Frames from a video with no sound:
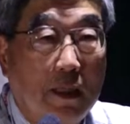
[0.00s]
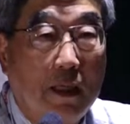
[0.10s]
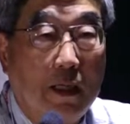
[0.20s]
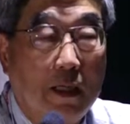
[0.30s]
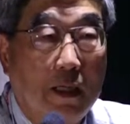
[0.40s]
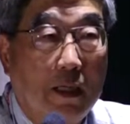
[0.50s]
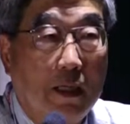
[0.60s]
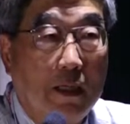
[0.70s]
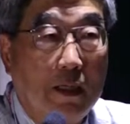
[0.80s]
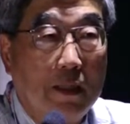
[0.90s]

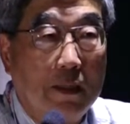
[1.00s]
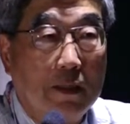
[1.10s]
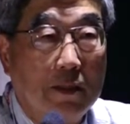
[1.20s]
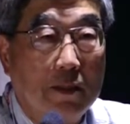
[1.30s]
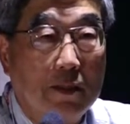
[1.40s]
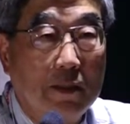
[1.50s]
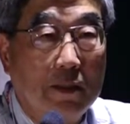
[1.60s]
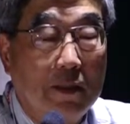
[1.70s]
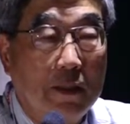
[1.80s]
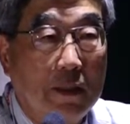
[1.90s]

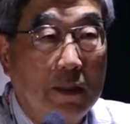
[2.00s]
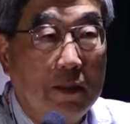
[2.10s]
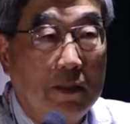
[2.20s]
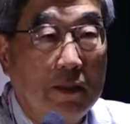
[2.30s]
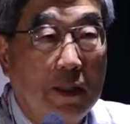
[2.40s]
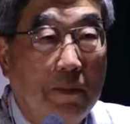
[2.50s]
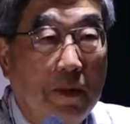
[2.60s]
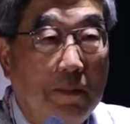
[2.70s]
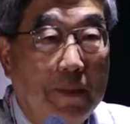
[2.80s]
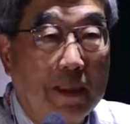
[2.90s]
to
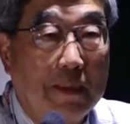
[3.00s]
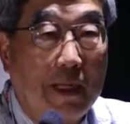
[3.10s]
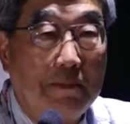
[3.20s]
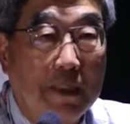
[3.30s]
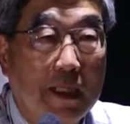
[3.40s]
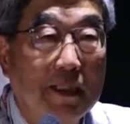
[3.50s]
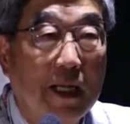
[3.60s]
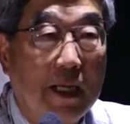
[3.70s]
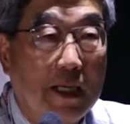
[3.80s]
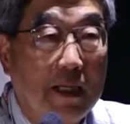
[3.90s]
develop some
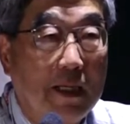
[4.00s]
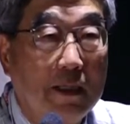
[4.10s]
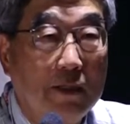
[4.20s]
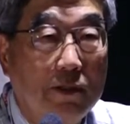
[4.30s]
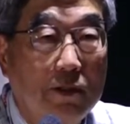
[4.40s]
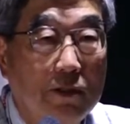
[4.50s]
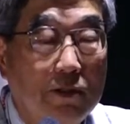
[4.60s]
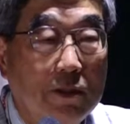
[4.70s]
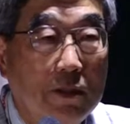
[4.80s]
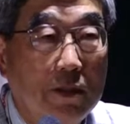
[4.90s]
design
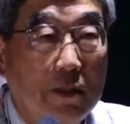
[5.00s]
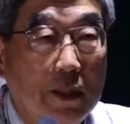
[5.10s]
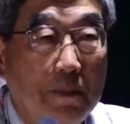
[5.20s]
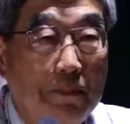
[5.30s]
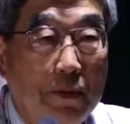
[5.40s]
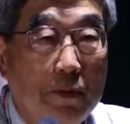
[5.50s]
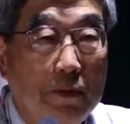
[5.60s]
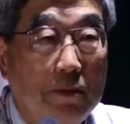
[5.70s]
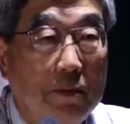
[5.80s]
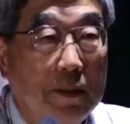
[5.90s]
to
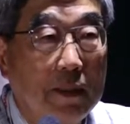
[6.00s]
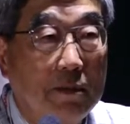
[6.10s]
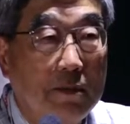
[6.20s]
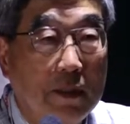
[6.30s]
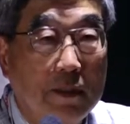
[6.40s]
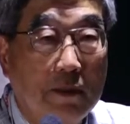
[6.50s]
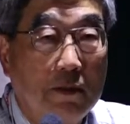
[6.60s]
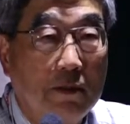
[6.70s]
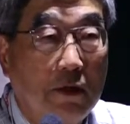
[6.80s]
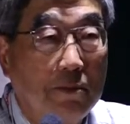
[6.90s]
improve the
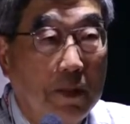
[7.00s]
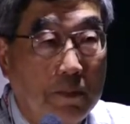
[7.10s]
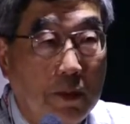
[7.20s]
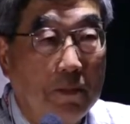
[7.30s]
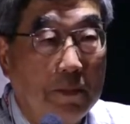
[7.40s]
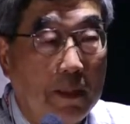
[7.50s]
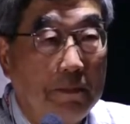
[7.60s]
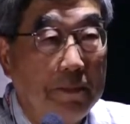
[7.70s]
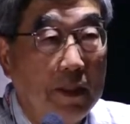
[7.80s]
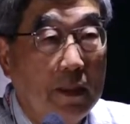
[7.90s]
situation of the
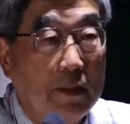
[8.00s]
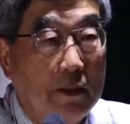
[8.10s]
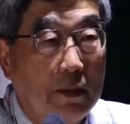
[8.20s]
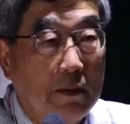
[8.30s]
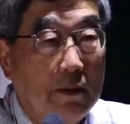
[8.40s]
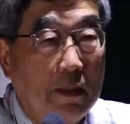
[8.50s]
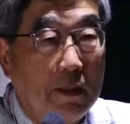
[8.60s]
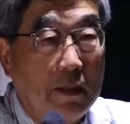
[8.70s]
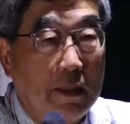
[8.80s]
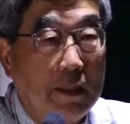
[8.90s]
problem. So
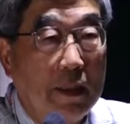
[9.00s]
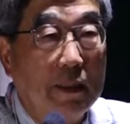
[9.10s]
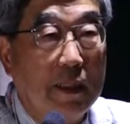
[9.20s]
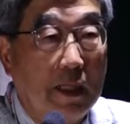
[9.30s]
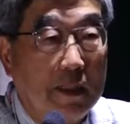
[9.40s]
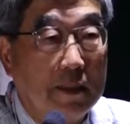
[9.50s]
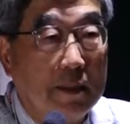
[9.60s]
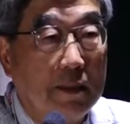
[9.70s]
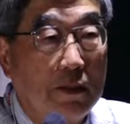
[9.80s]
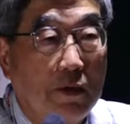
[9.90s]
in that
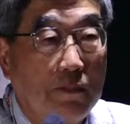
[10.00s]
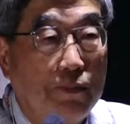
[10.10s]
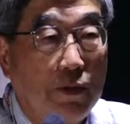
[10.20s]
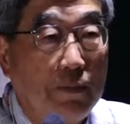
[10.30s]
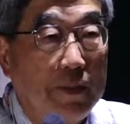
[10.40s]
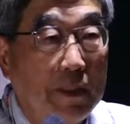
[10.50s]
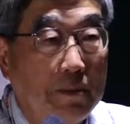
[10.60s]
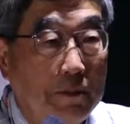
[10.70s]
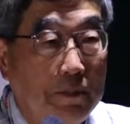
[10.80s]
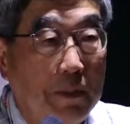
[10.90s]
case,
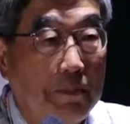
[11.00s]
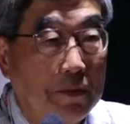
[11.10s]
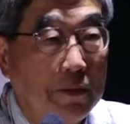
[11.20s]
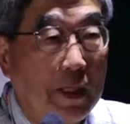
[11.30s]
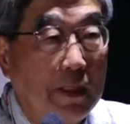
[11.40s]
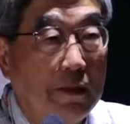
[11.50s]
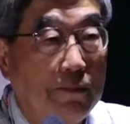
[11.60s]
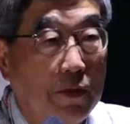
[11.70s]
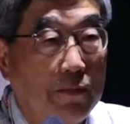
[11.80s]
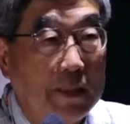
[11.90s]
non-profitable people like
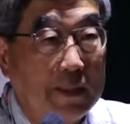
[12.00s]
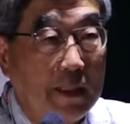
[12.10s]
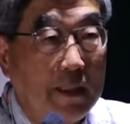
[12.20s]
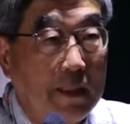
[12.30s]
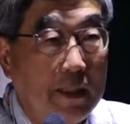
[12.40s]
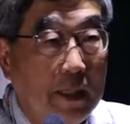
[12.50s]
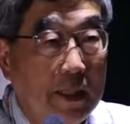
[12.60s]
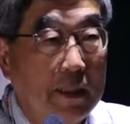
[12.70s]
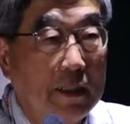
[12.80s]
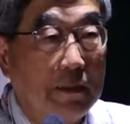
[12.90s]
professor
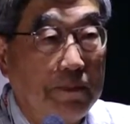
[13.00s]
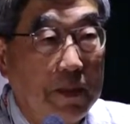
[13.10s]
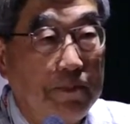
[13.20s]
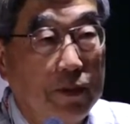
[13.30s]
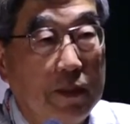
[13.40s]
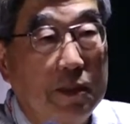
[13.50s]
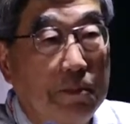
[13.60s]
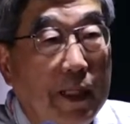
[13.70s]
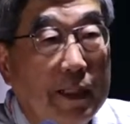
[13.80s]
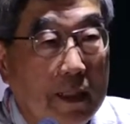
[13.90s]
and other people is
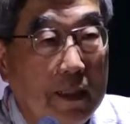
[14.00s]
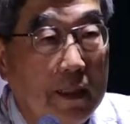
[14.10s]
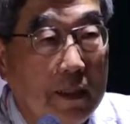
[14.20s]
better